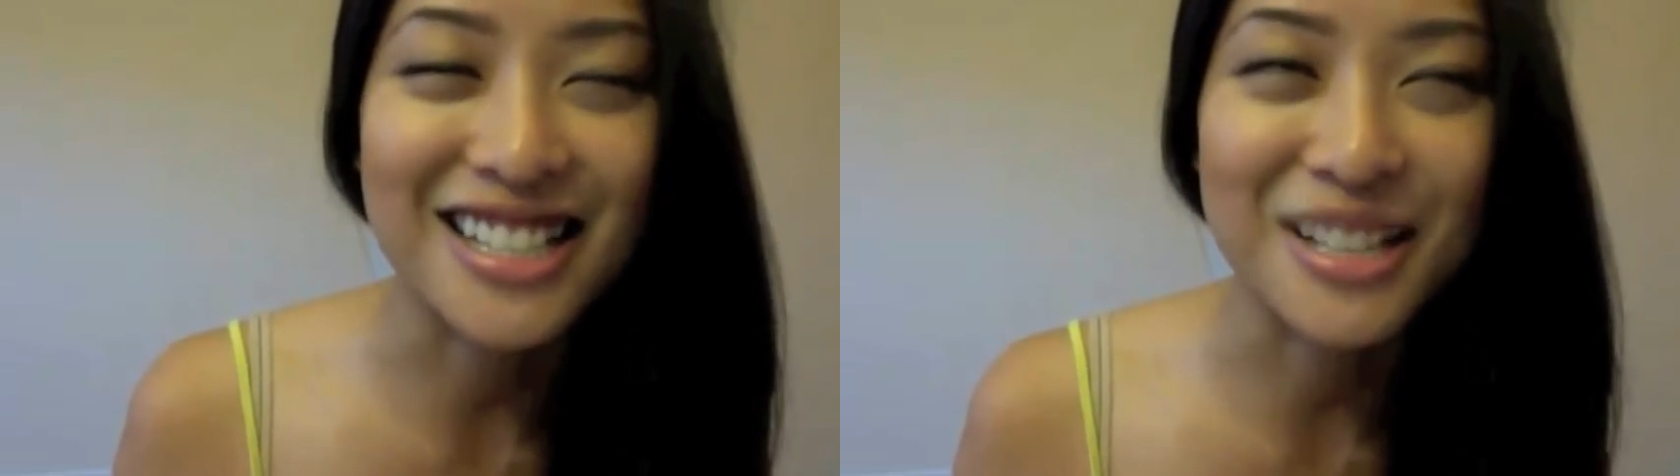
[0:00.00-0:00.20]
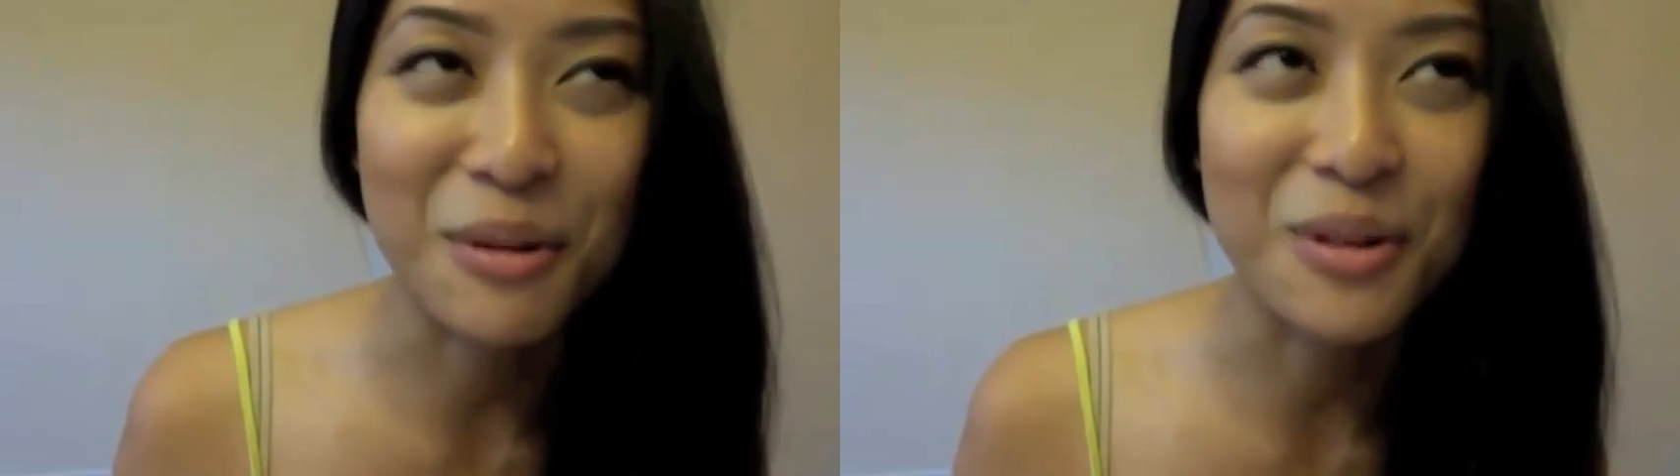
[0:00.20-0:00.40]

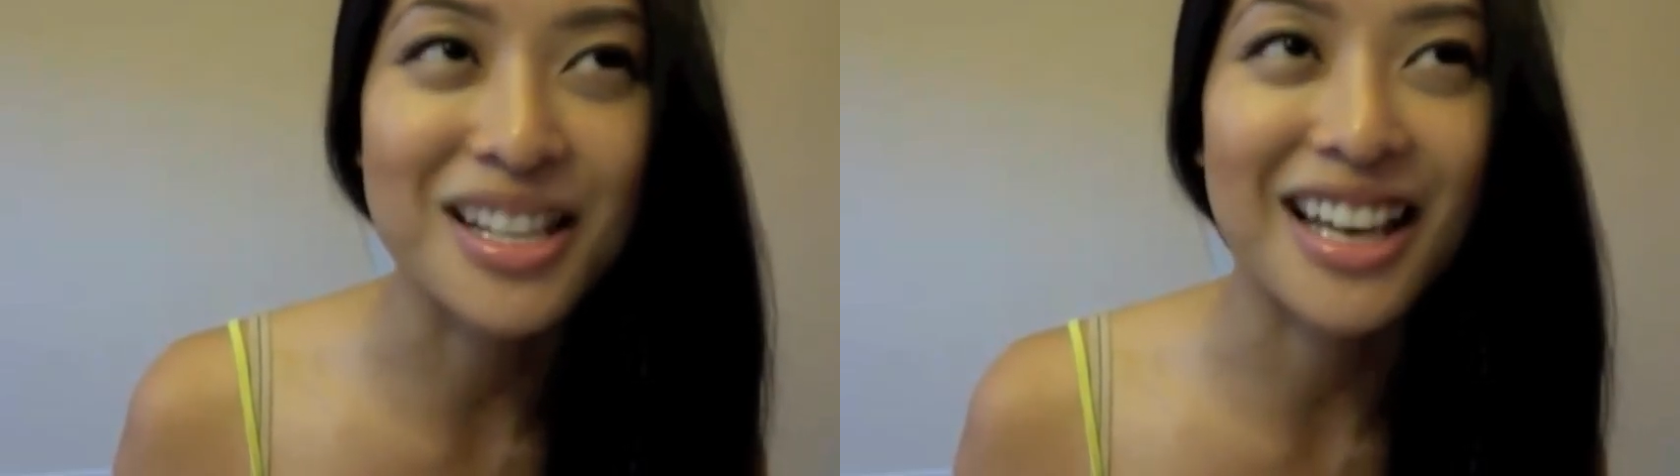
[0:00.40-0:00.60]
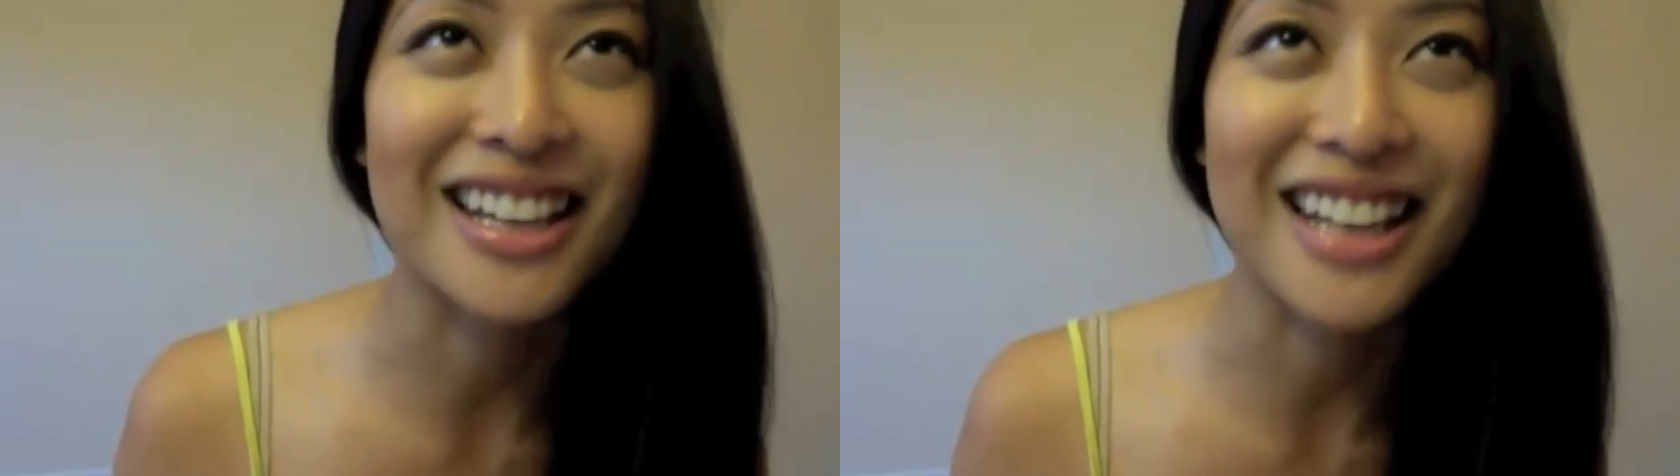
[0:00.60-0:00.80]
I'm always
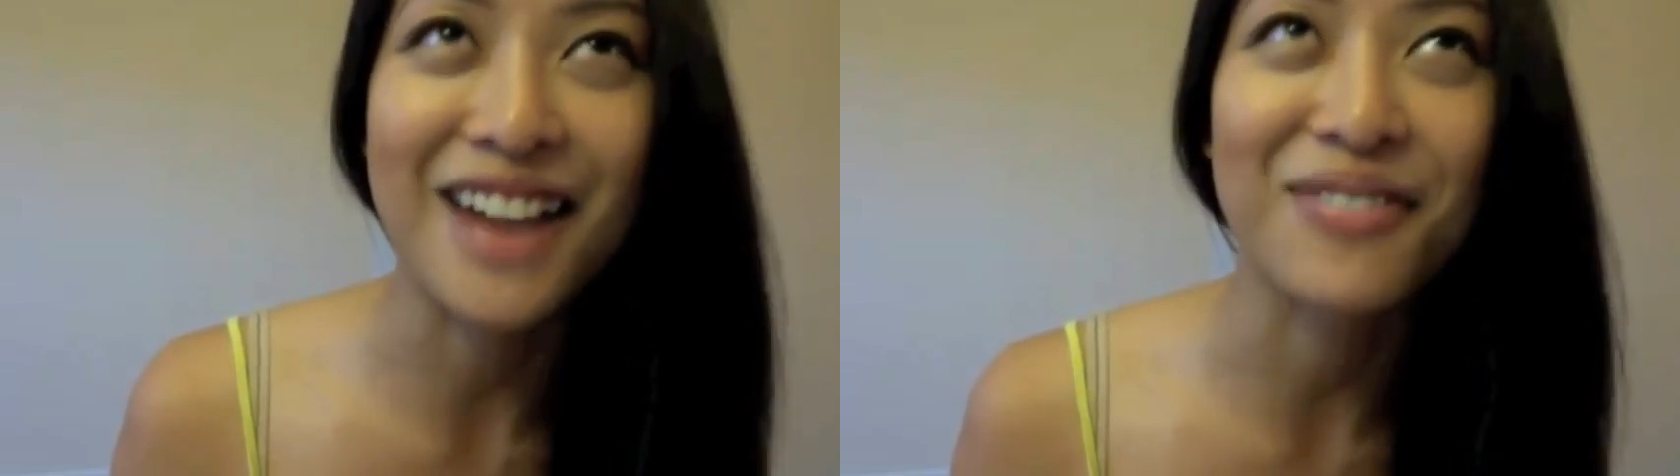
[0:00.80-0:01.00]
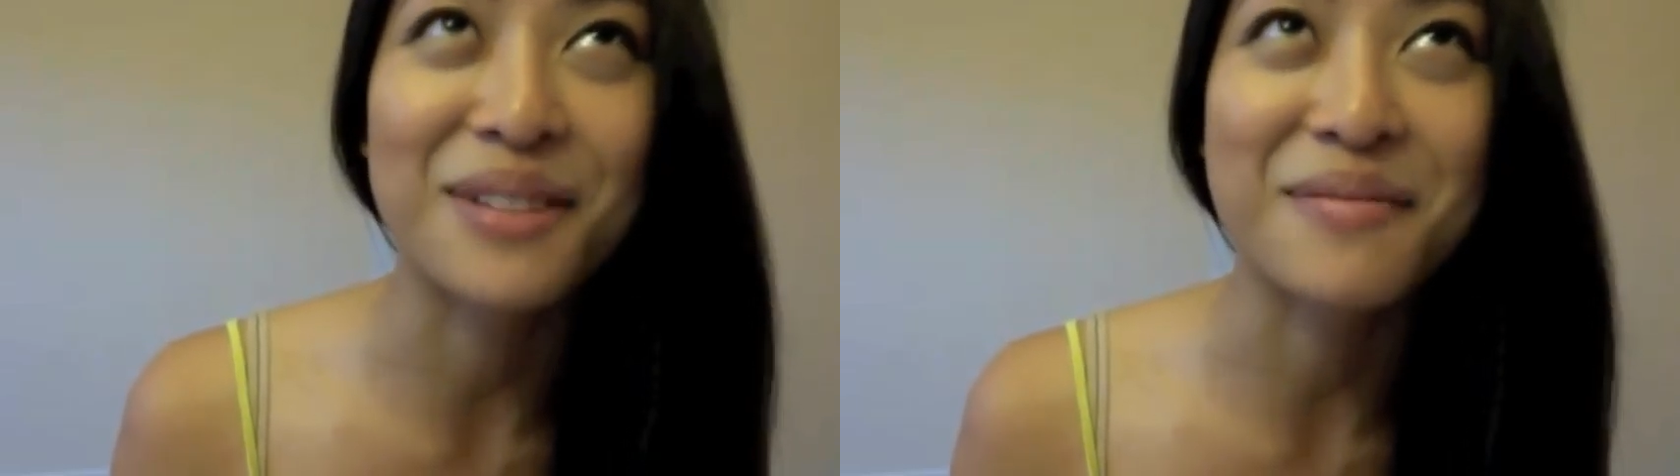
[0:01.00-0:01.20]
like
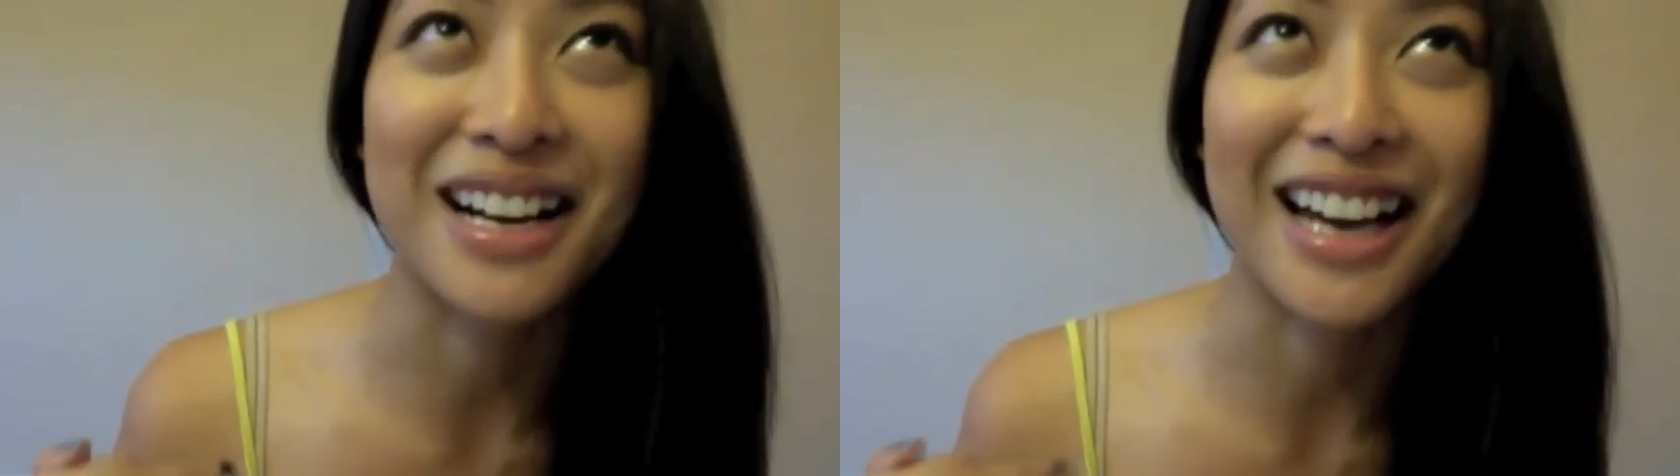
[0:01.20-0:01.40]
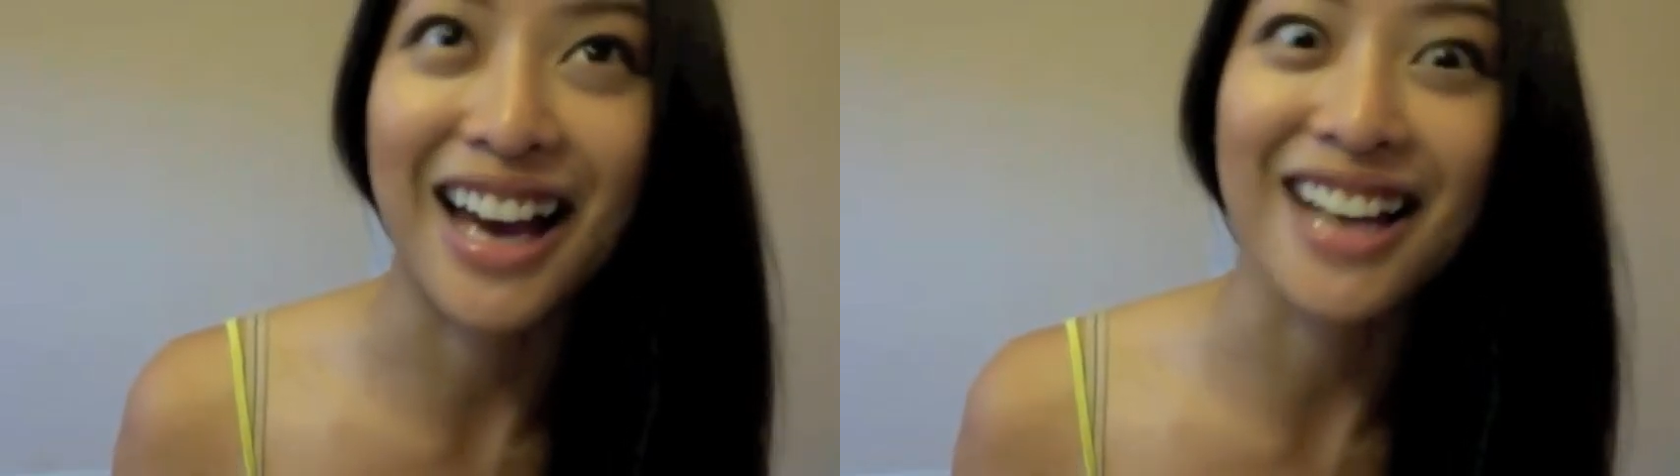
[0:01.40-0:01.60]
laughing my
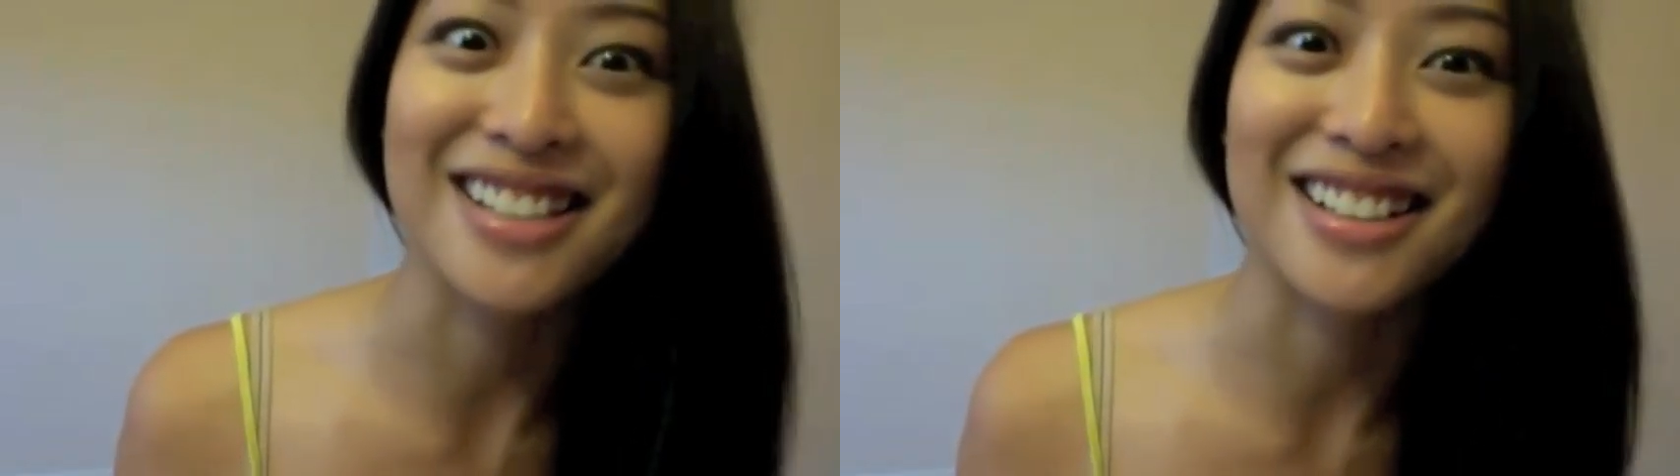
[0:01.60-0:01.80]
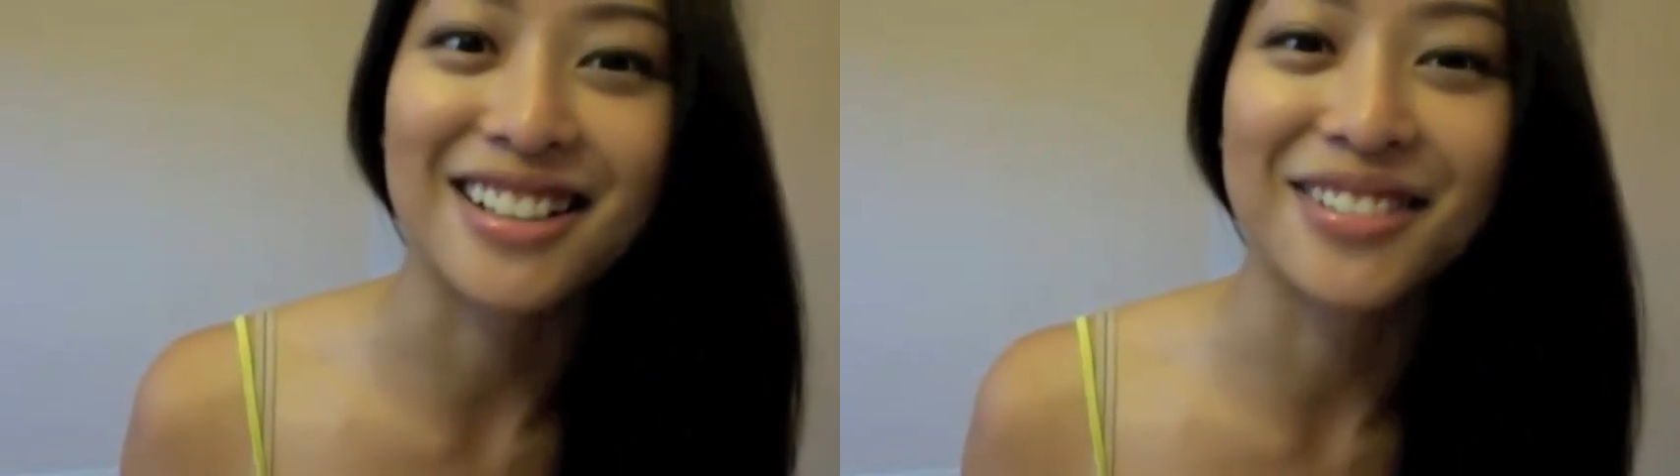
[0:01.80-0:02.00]
ass
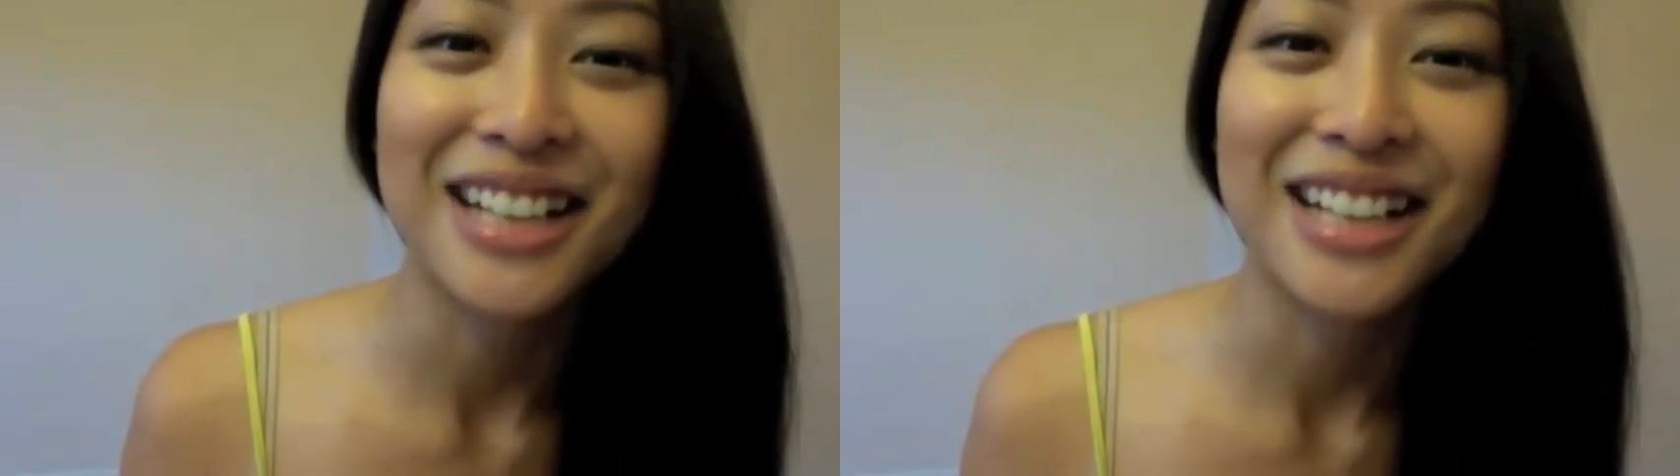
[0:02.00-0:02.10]
off.